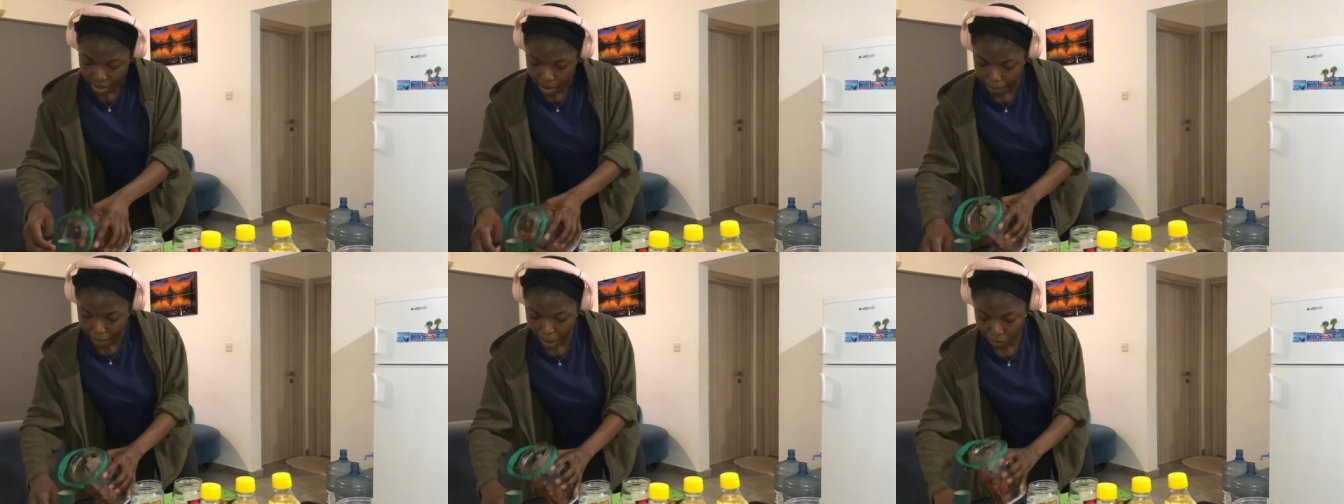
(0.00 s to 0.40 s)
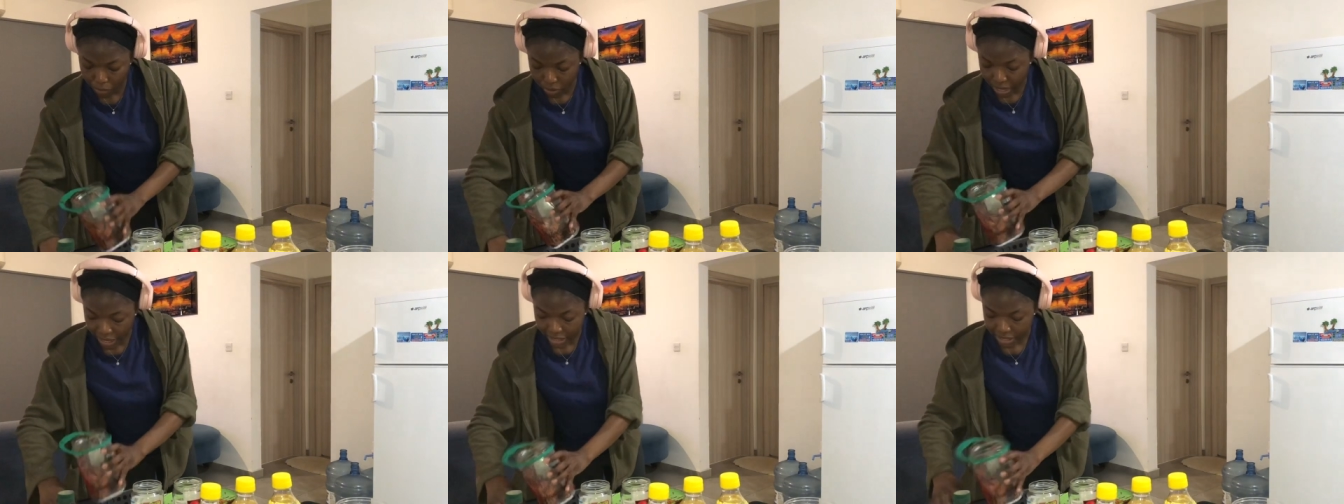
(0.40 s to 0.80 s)
Pam will
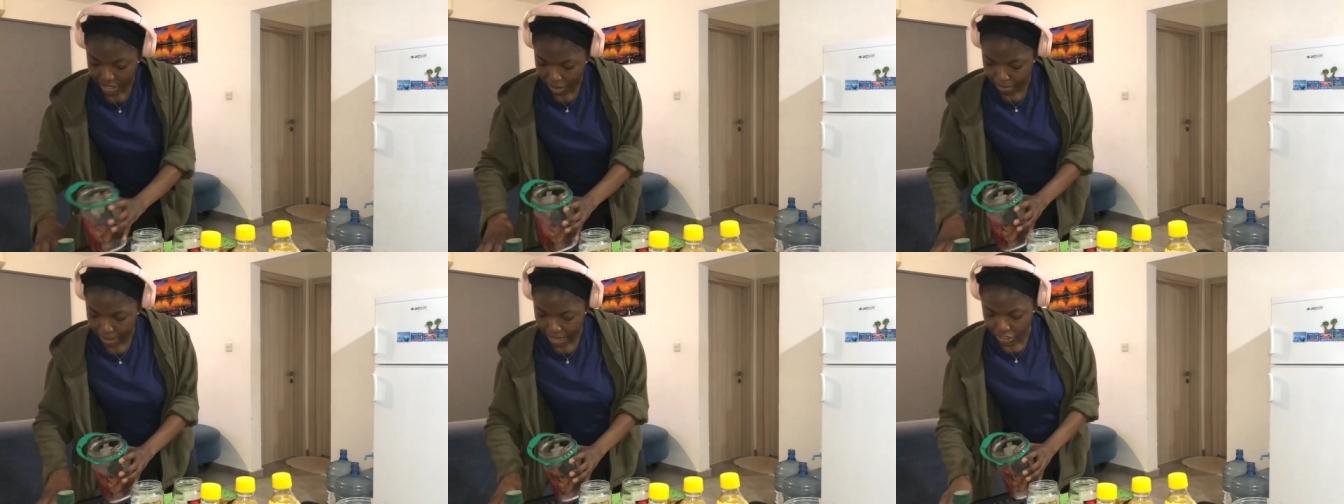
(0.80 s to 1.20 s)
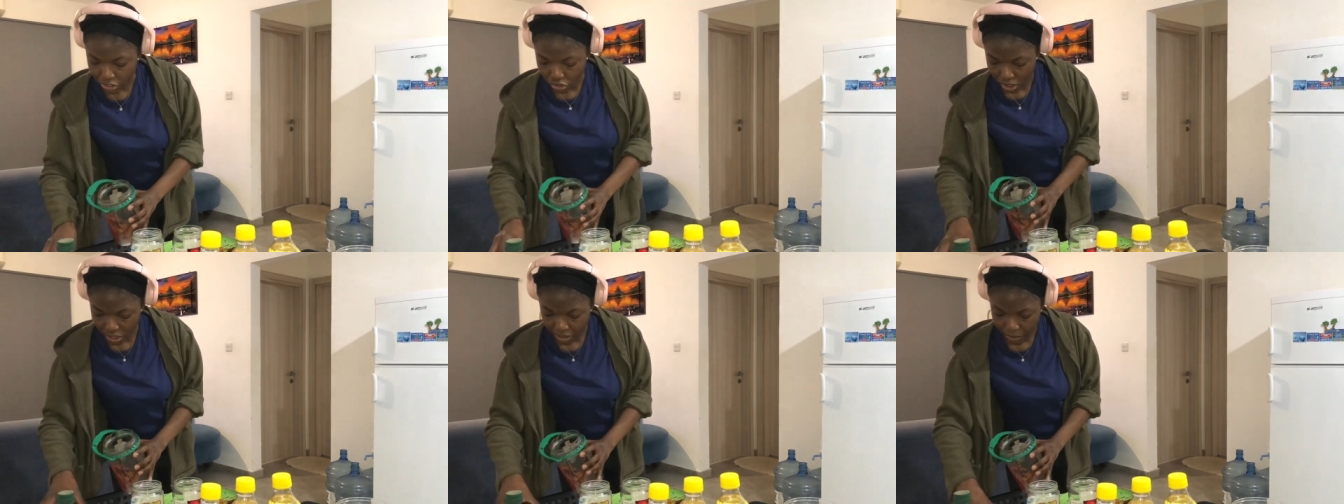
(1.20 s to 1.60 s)
look at this and be like,
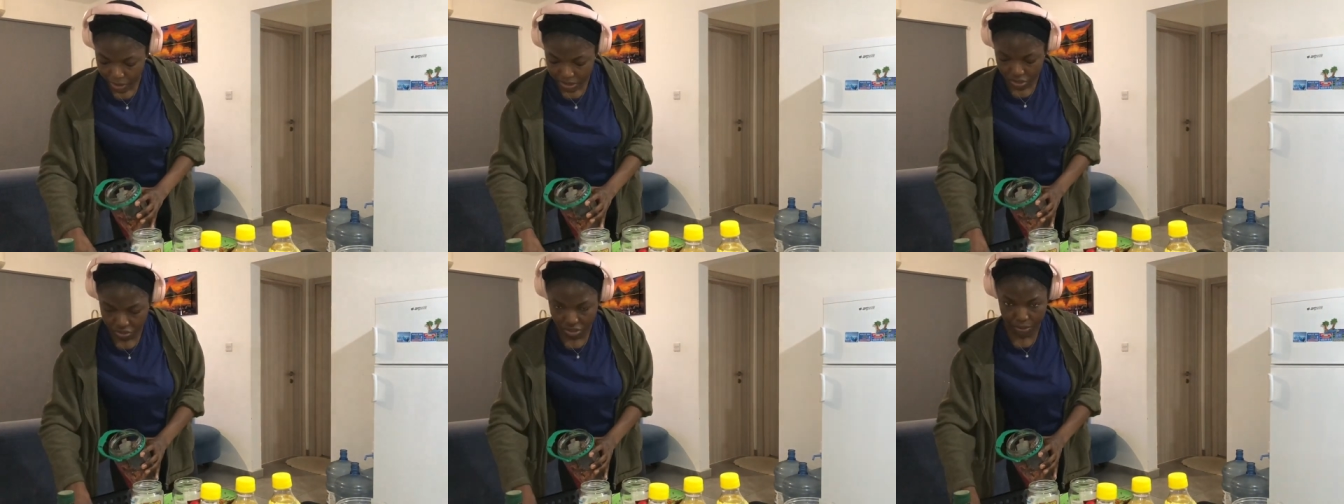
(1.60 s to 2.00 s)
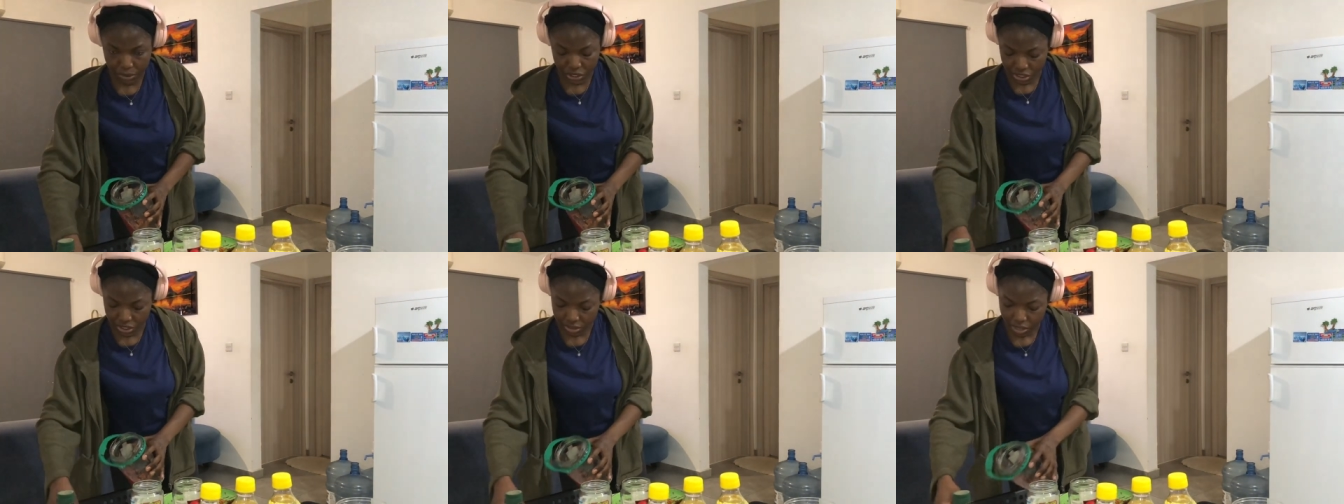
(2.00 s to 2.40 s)
Joy, what's this
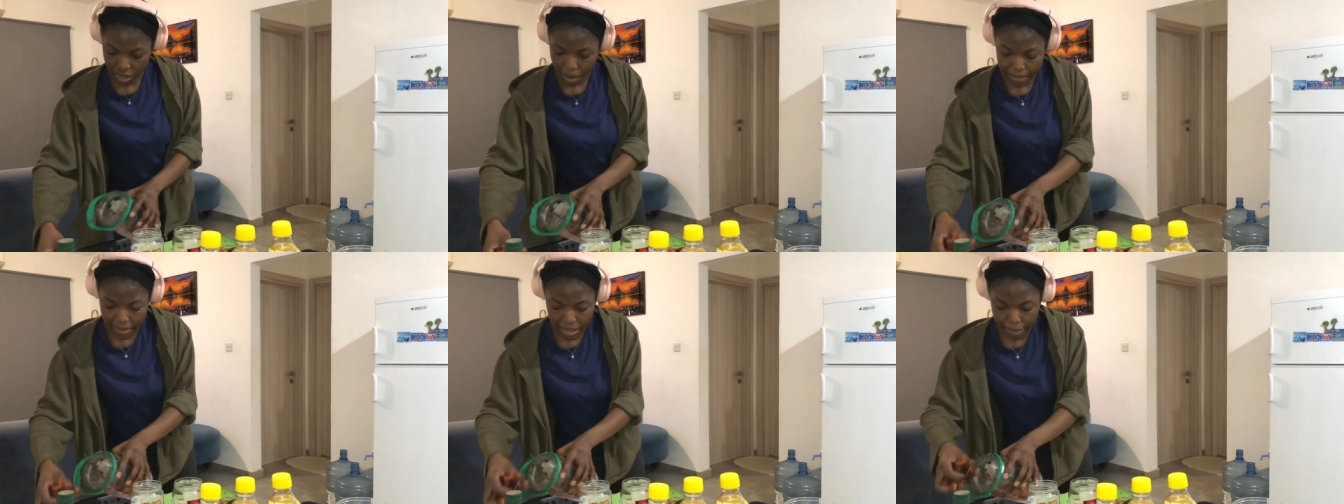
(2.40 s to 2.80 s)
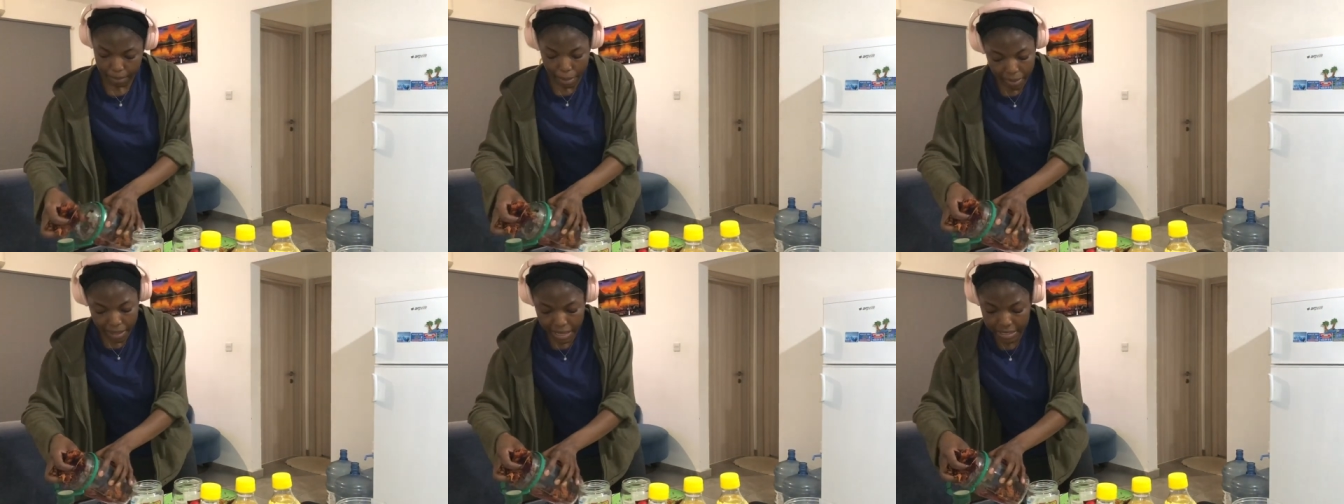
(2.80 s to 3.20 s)
rubbish? I'm like,
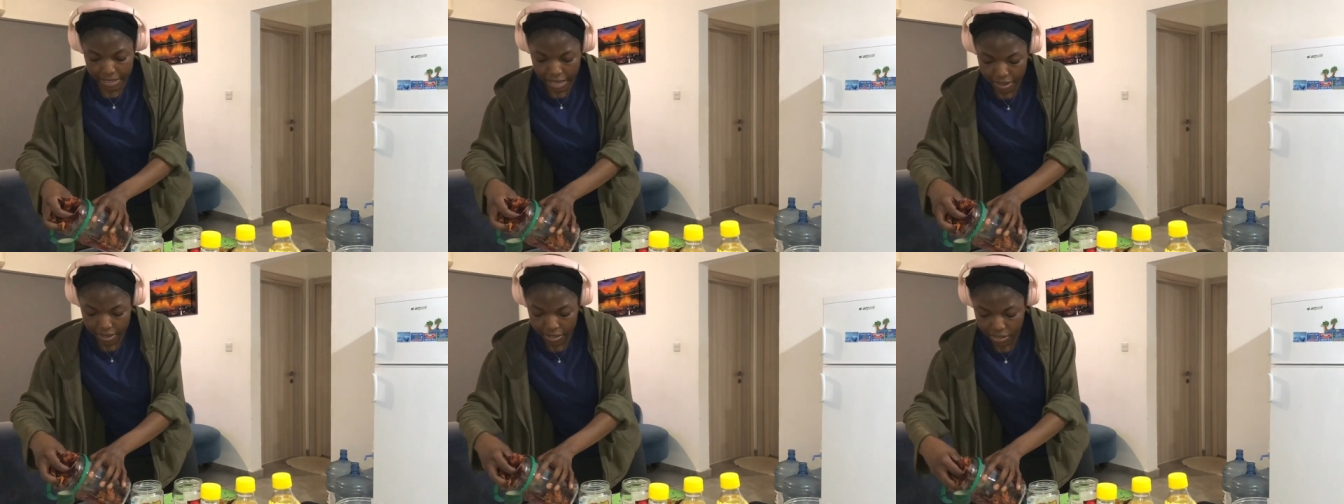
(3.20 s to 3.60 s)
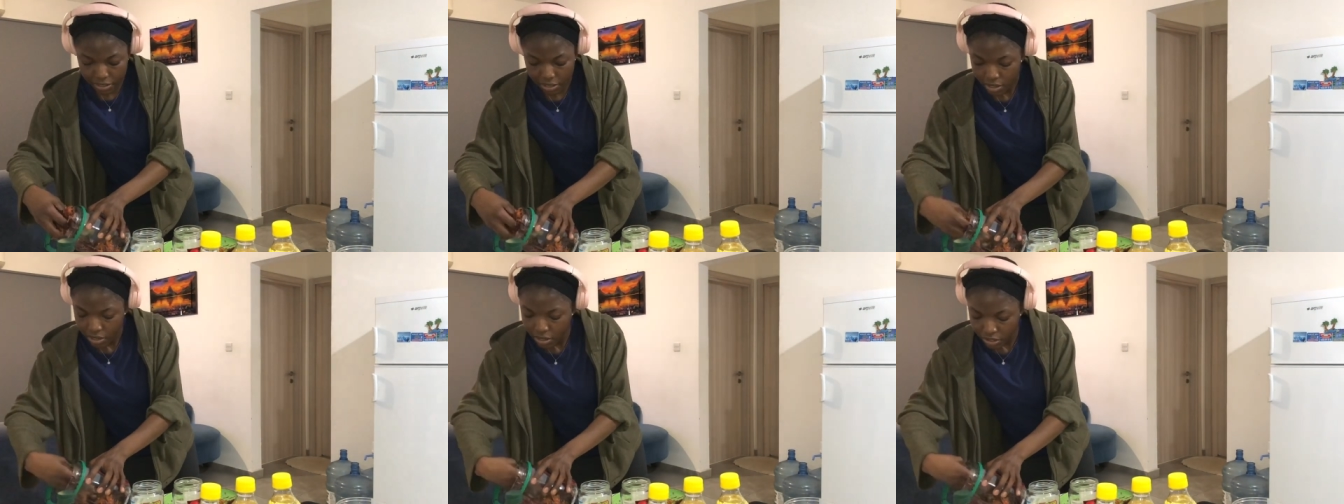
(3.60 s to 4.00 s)
Pamela is carrots.